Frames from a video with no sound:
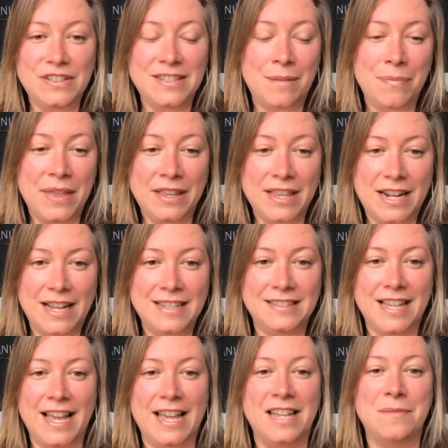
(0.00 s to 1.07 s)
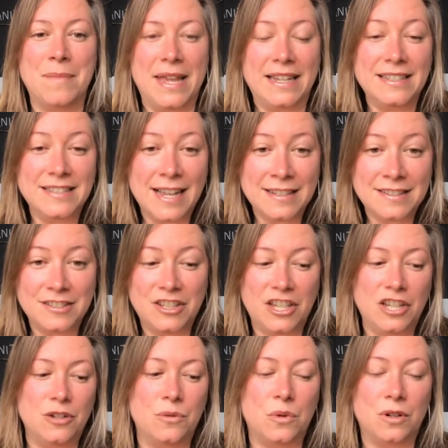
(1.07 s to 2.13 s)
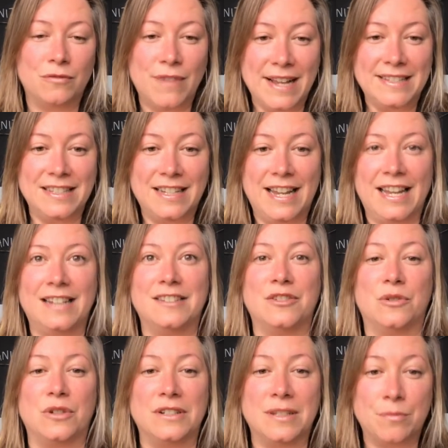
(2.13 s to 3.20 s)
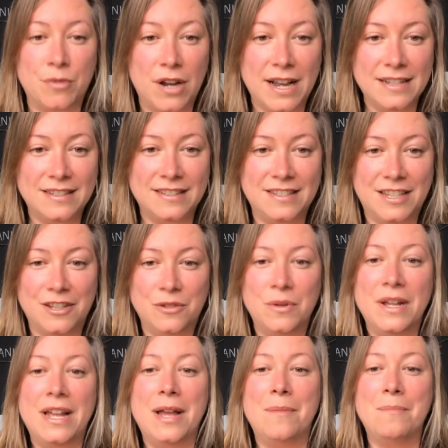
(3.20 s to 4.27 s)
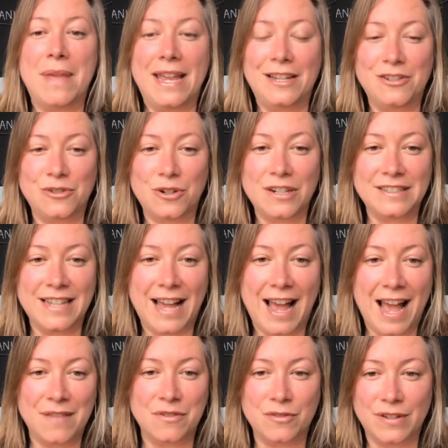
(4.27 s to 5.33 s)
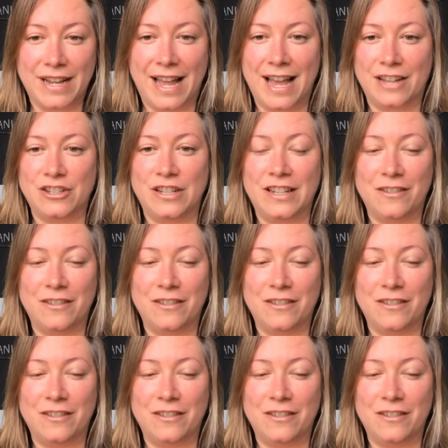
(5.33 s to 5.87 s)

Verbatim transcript: something that I say makes sense to you or resonates or surprises you, make sure to have a reaction.